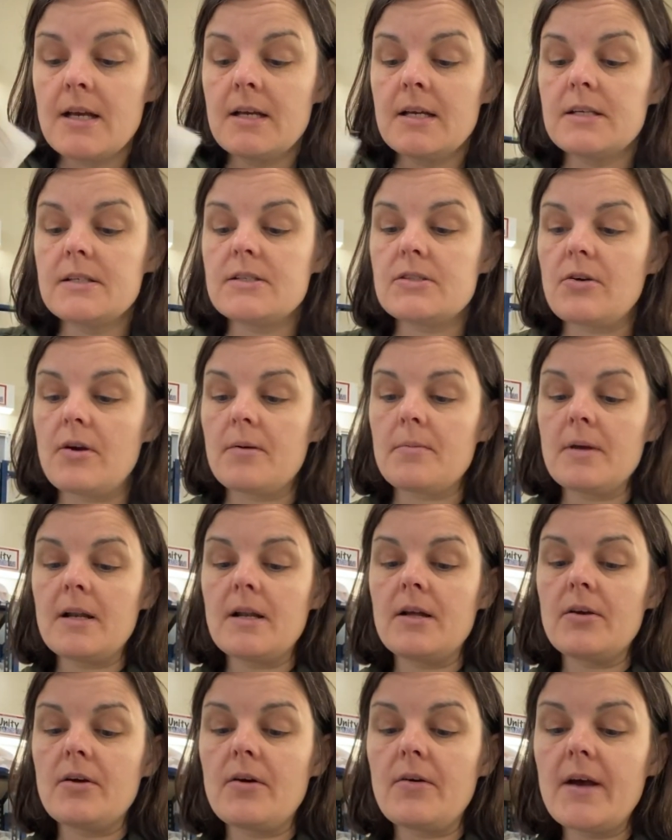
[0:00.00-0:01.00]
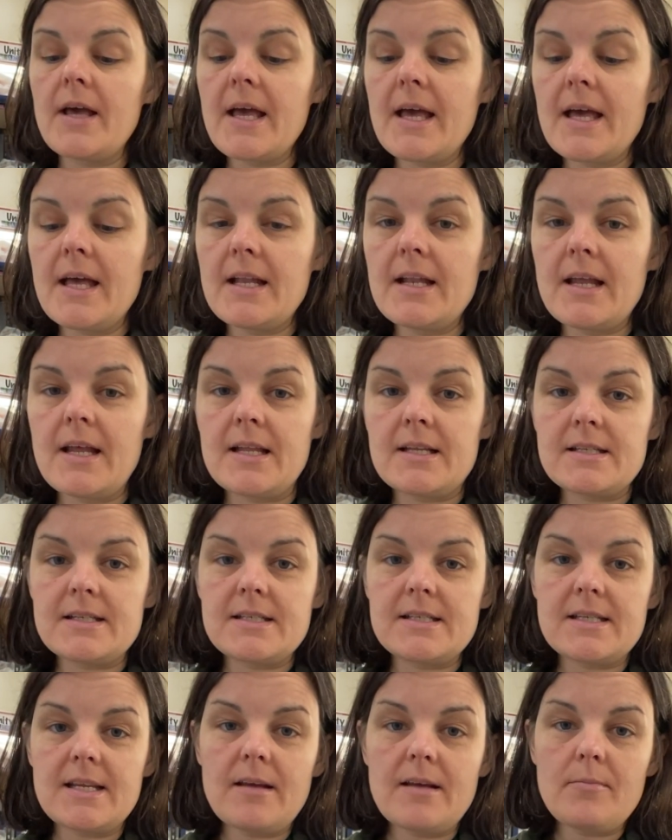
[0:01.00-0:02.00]
So I'm gonna go ahead and
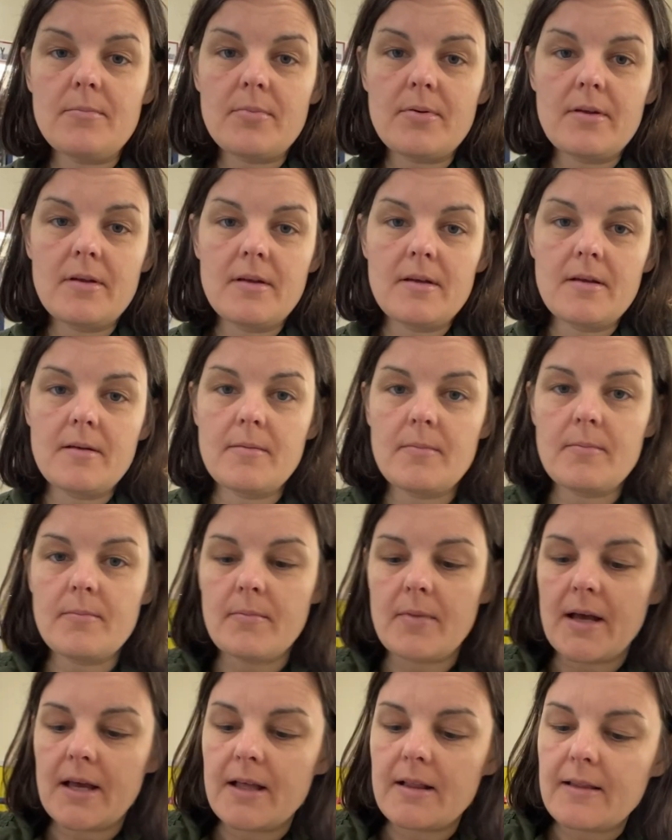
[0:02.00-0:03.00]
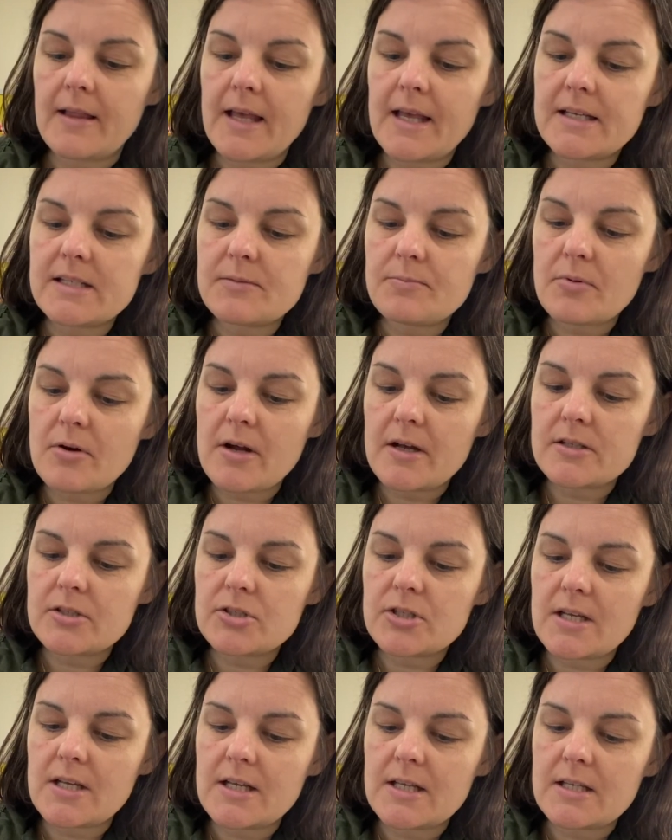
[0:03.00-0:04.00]
dip my glaze
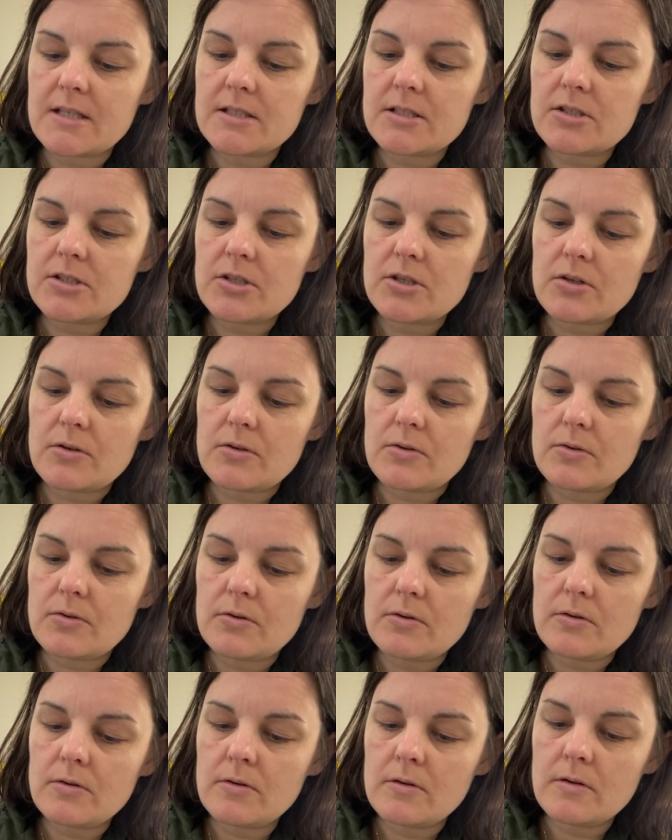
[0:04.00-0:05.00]
brush into